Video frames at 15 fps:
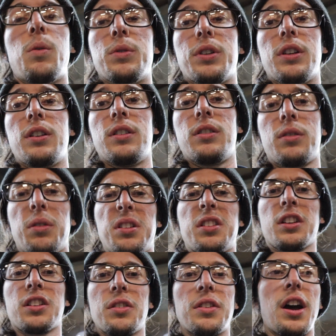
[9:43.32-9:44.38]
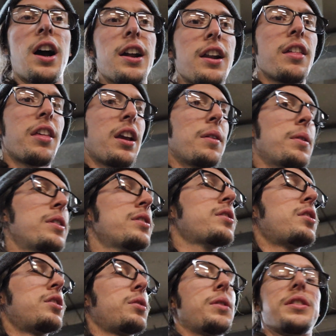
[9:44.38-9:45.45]
was it, 2609 I think it was,
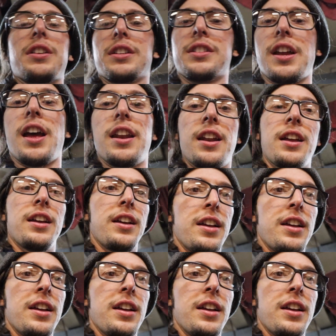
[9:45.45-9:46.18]
or 2610.